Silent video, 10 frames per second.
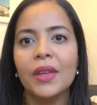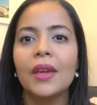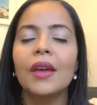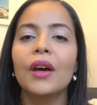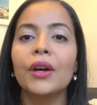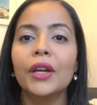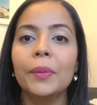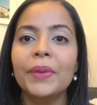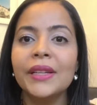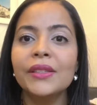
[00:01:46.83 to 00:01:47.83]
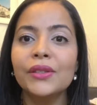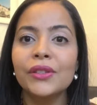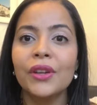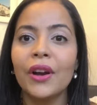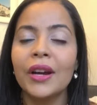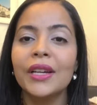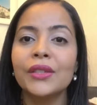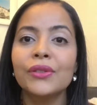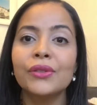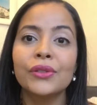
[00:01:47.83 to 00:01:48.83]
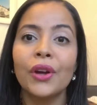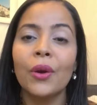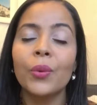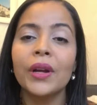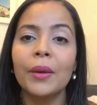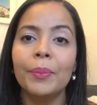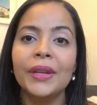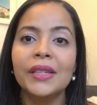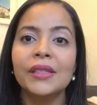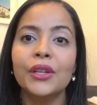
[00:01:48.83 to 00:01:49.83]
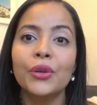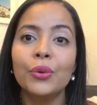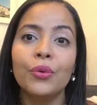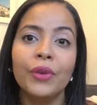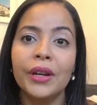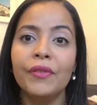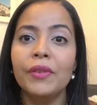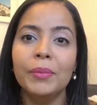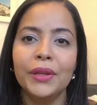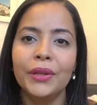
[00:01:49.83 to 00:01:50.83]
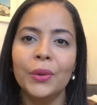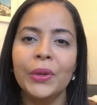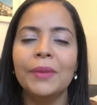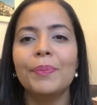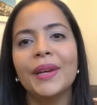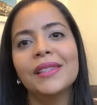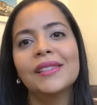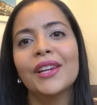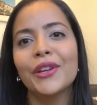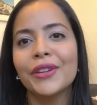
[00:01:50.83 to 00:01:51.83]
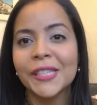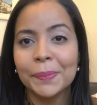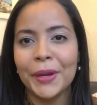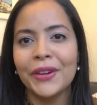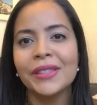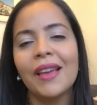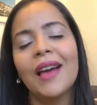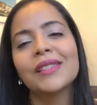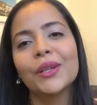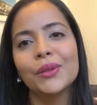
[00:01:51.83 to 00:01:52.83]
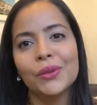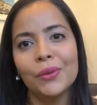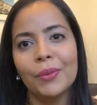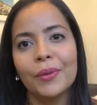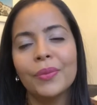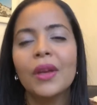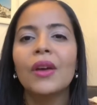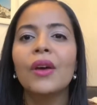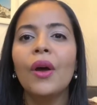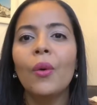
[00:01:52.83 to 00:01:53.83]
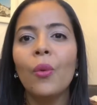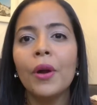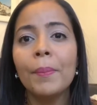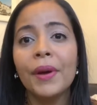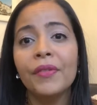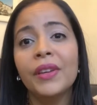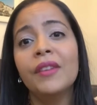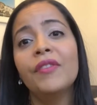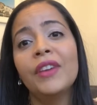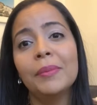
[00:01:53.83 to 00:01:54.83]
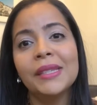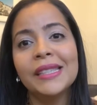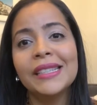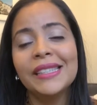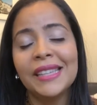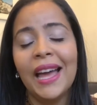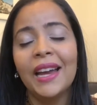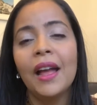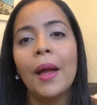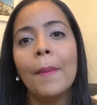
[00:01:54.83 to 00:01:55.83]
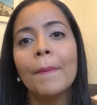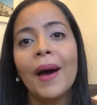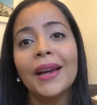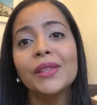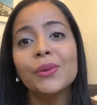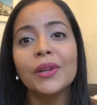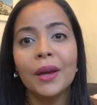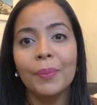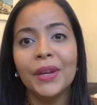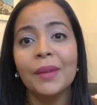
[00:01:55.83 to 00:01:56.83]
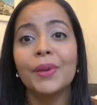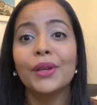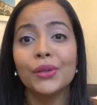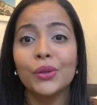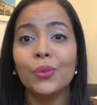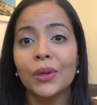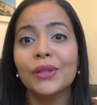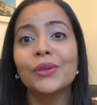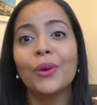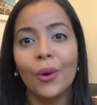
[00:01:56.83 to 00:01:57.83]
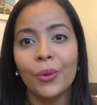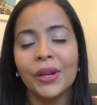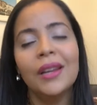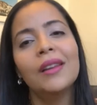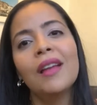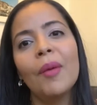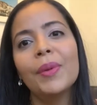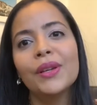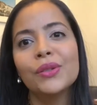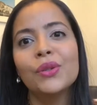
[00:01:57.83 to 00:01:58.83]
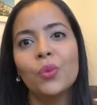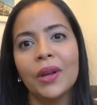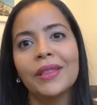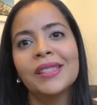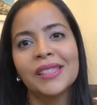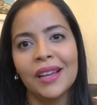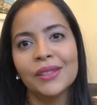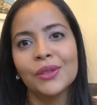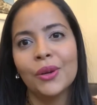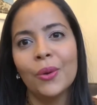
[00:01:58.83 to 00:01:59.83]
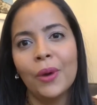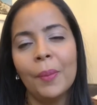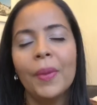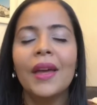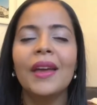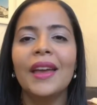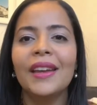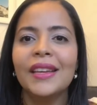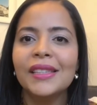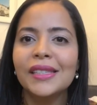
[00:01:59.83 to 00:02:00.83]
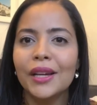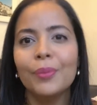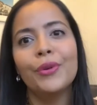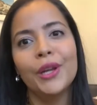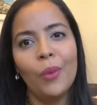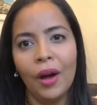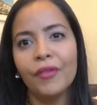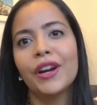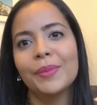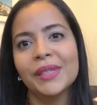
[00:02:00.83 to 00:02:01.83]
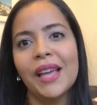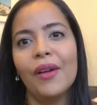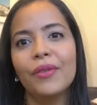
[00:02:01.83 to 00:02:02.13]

A good place to start is to start with companies that you're already familiar with based on your experience as a consumer. Warren Buffett famously said, buy into a company because you want to own it, not because you want the stocks to go up. And he's done pretty well for himself.